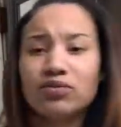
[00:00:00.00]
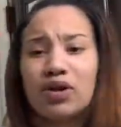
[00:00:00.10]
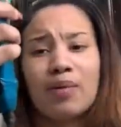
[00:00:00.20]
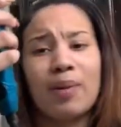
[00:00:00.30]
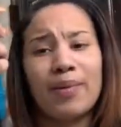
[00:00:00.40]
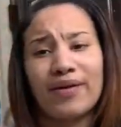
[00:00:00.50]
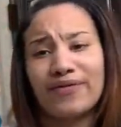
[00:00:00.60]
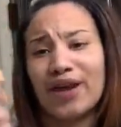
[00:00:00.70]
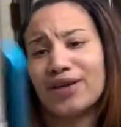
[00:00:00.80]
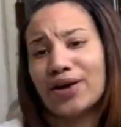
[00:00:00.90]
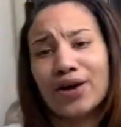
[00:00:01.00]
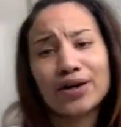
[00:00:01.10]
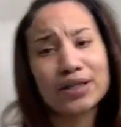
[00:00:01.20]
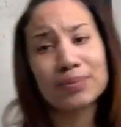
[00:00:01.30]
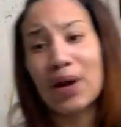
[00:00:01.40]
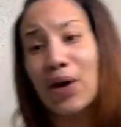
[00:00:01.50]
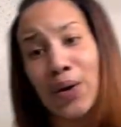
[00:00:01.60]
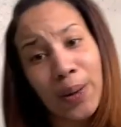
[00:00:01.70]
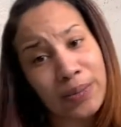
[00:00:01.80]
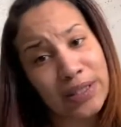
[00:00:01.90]
talk about my fat, y'all, because my
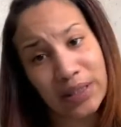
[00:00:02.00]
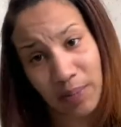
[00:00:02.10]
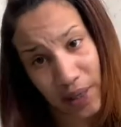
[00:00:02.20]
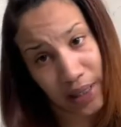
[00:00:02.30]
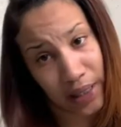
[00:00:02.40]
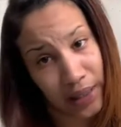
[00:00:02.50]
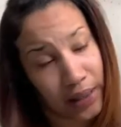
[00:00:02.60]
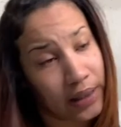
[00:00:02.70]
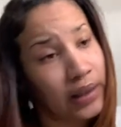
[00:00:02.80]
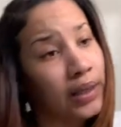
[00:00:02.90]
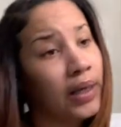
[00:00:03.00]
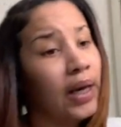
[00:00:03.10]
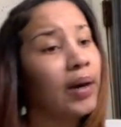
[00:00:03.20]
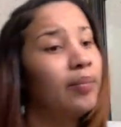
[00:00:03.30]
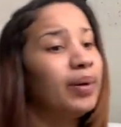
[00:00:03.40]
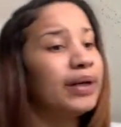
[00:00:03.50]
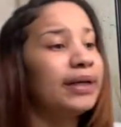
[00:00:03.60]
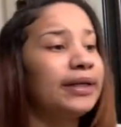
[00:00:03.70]
arms is big. But